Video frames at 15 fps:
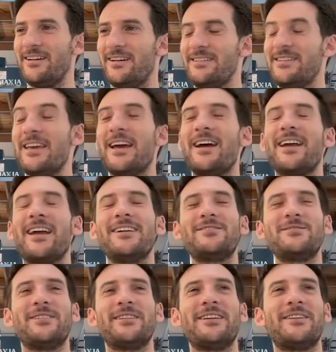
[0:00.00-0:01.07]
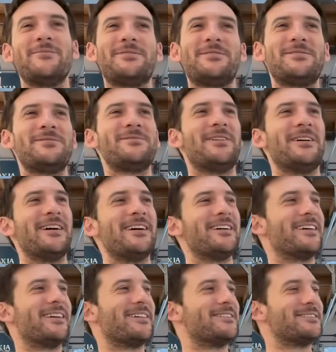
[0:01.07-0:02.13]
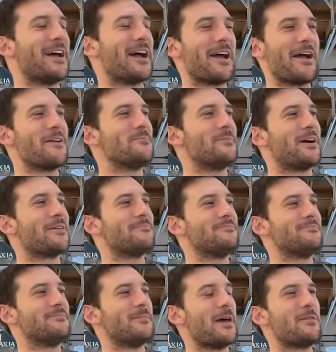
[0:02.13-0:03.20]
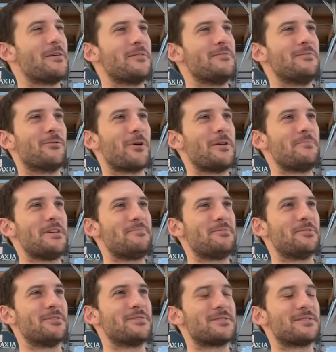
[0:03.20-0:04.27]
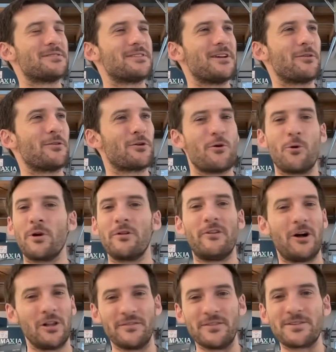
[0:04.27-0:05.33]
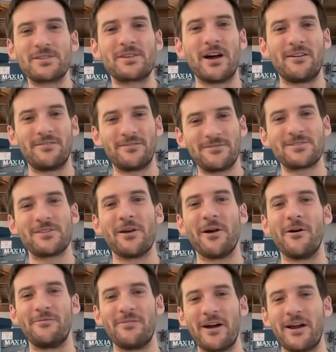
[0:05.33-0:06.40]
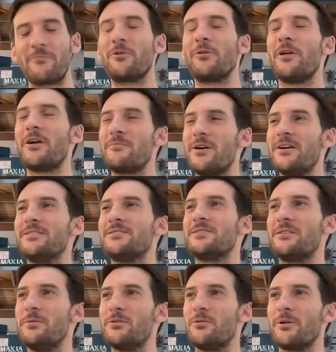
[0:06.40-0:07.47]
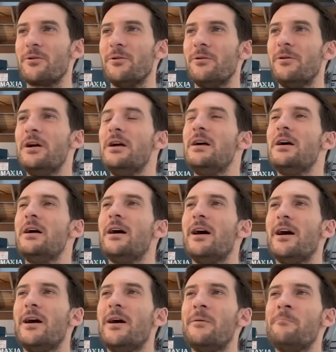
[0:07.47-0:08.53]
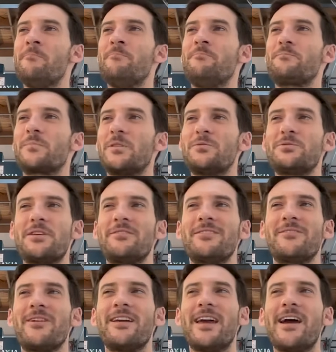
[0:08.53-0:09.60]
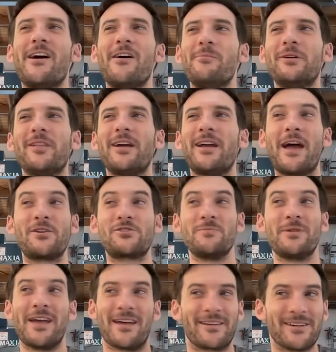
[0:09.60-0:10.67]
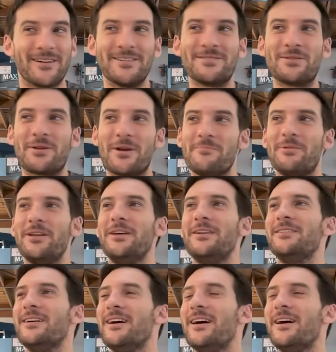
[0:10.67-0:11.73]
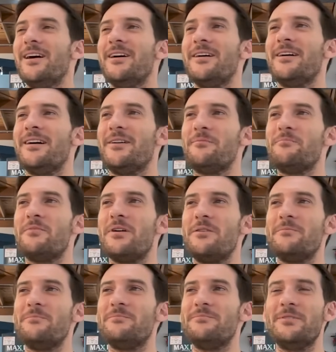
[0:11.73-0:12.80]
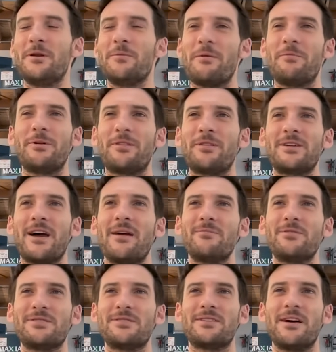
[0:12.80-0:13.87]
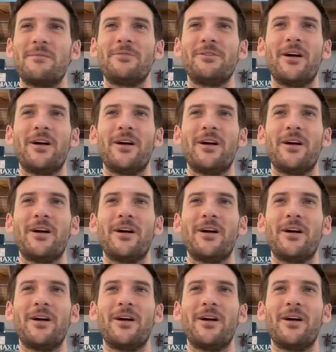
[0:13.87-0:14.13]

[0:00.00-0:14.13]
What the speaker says: yeah, I do. We do. I think great people is like the core of all of this stuff. So finding more like minds is going to be critical. There's nothing right now, but like Astro Mechanica is the company. I'll maybe by the time this is up, I'll